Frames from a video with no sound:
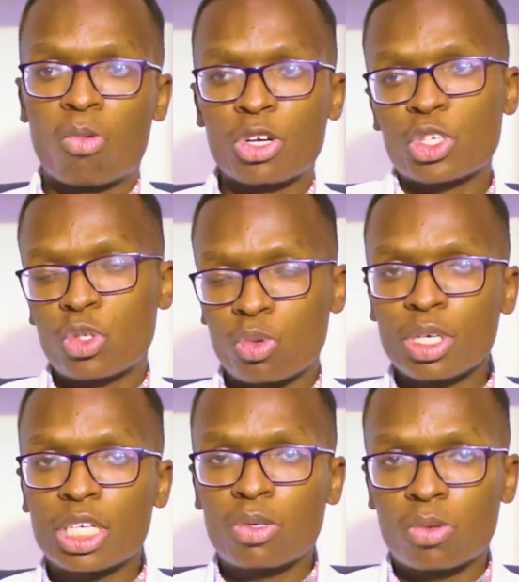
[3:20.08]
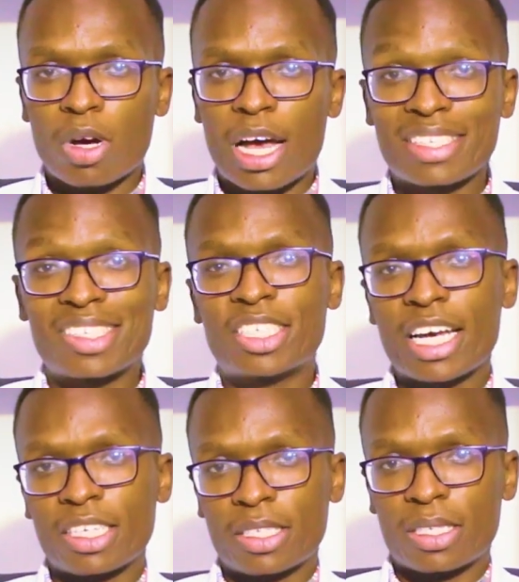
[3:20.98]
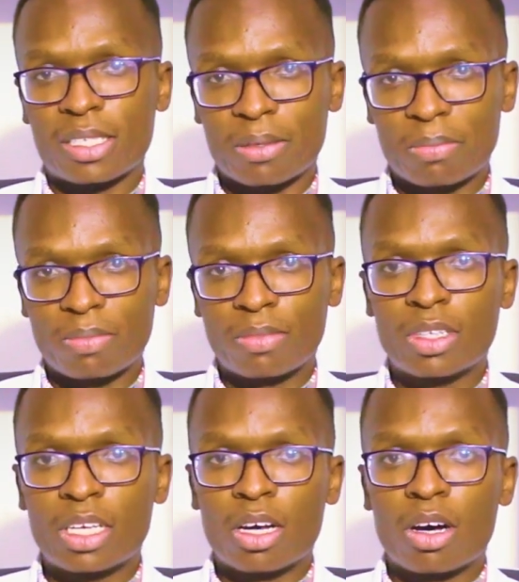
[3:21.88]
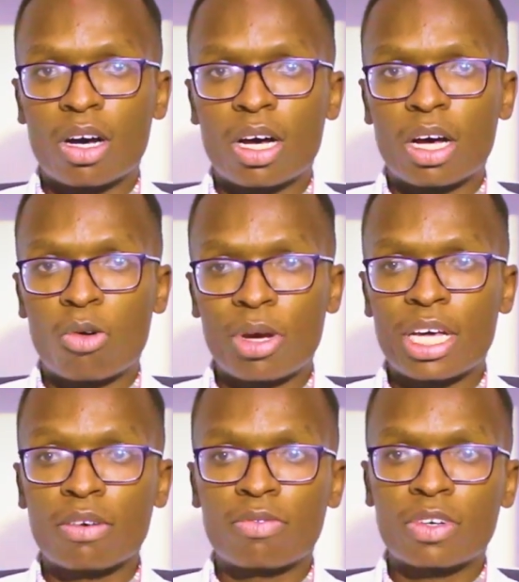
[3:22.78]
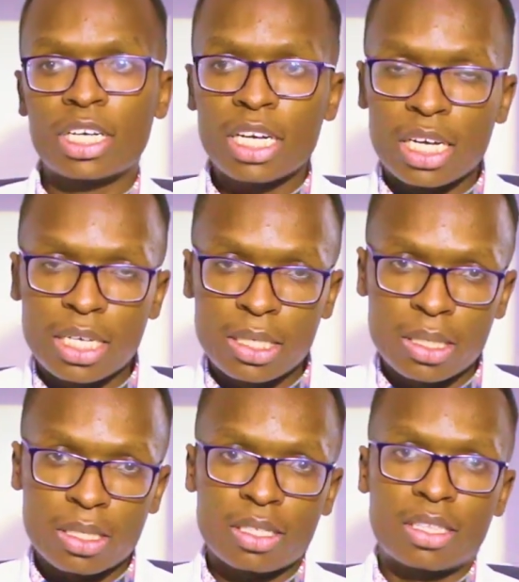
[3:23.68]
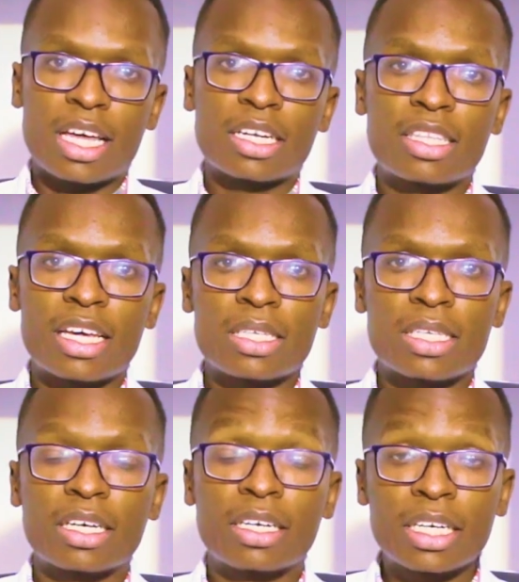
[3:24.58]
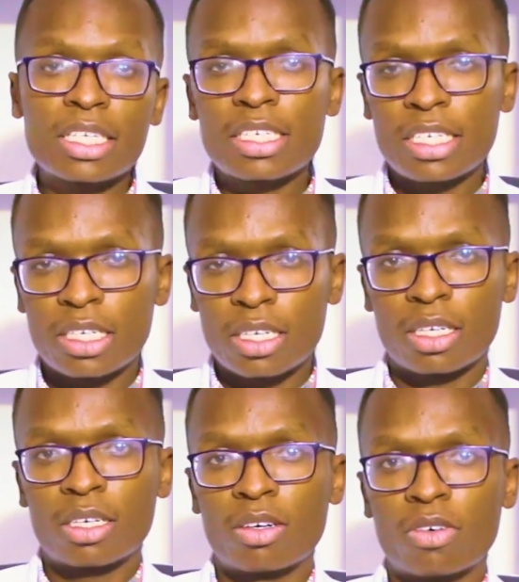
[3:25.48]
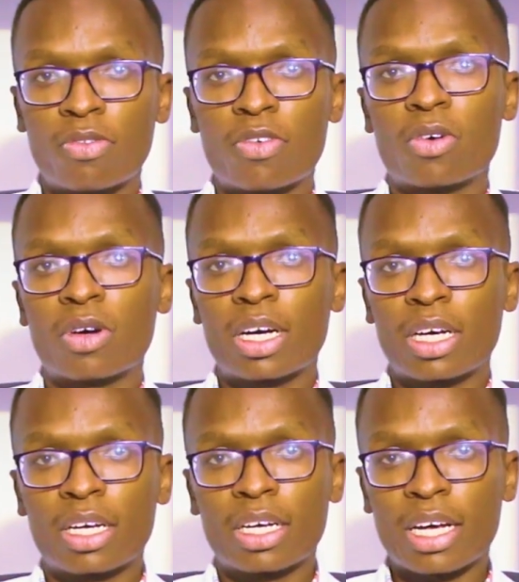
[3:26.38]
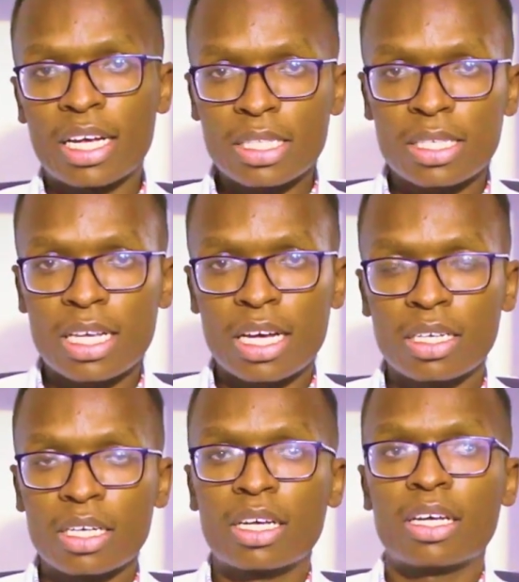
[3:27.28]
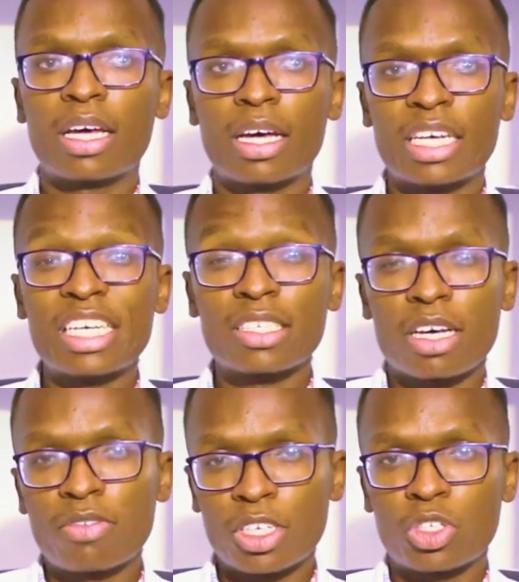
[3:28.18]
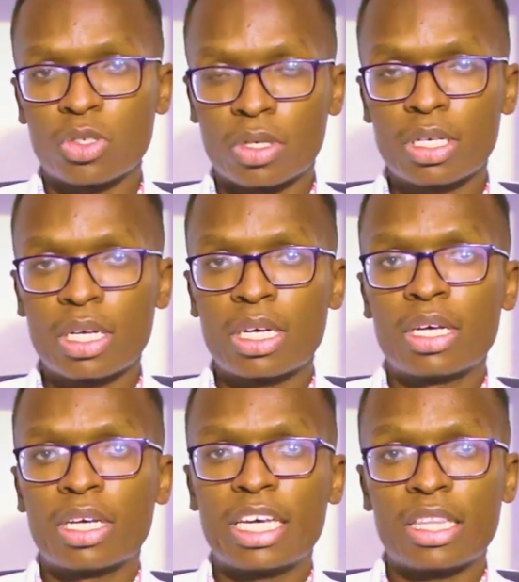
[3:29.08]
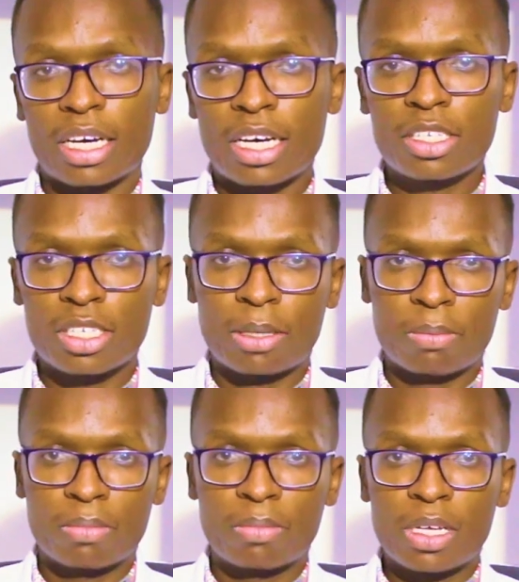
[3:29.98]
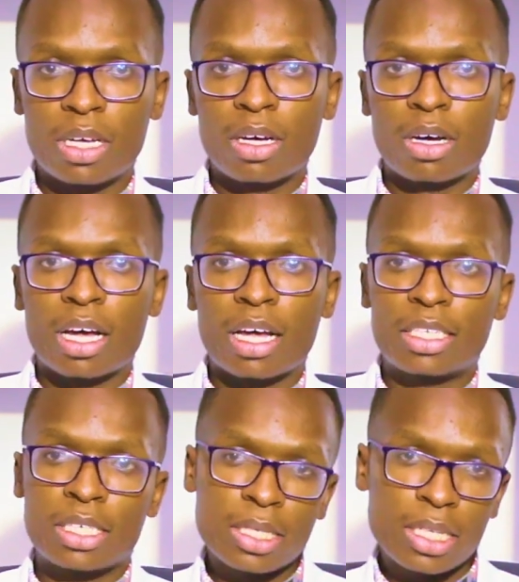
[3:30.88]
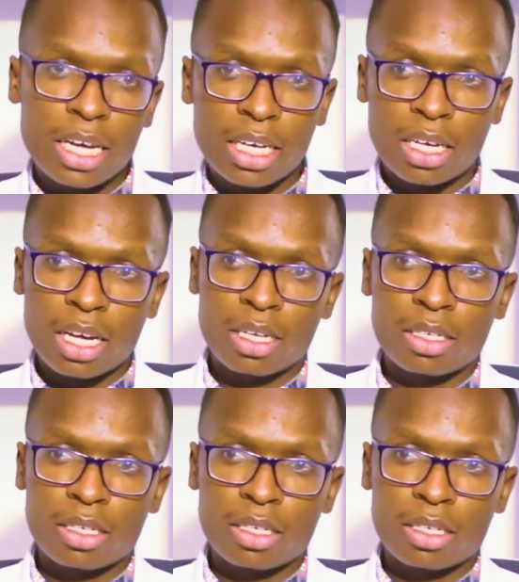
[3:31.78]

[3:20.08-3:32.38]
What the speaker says: what do we do as Janice? We have realized that there is a great need for cancer intervention in the country. Just like